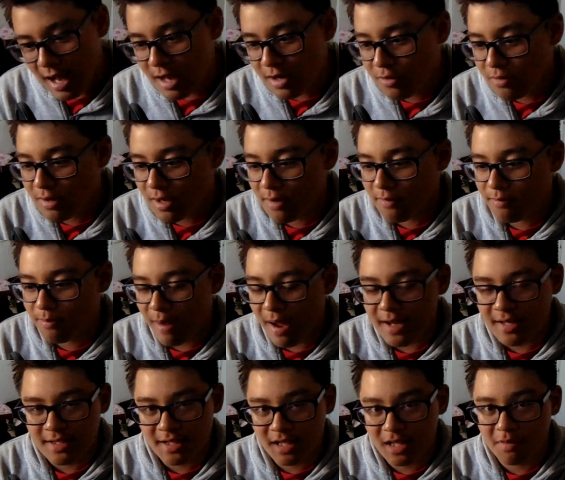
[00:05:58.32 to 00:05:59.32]
I do give
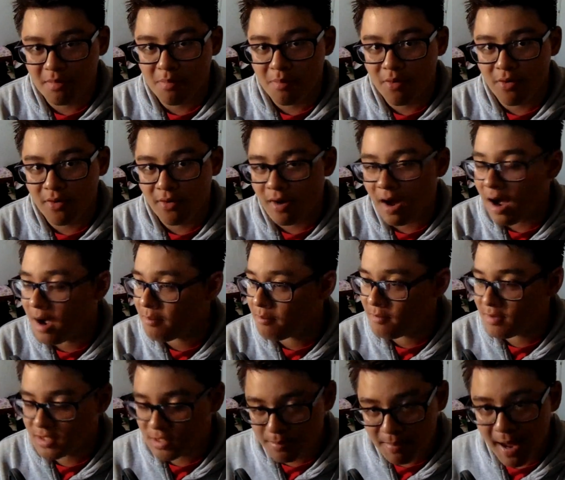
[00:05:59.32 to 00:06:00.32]
Banks a little bit more
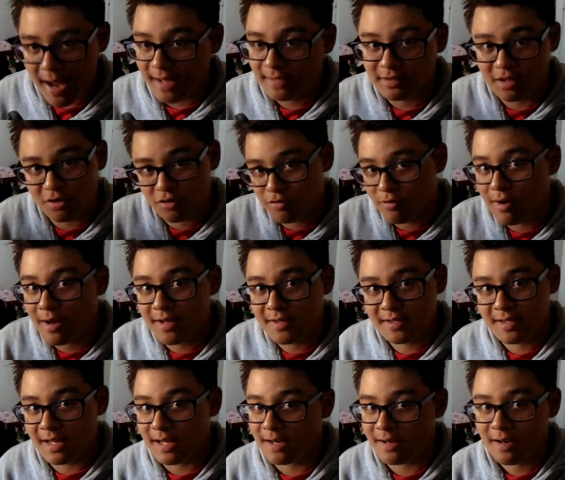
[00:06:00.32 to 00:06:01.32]
respect and
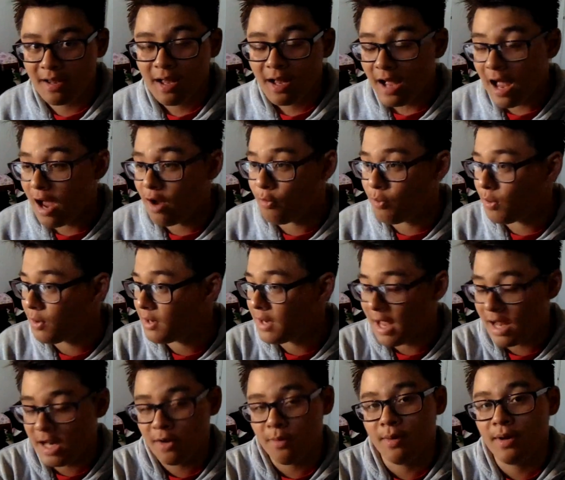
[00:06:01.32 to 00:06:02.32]
trust than I would
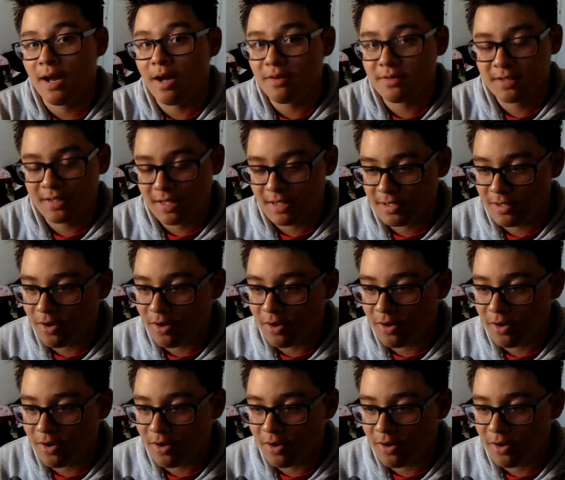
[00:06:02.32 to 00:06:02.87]
anyone else in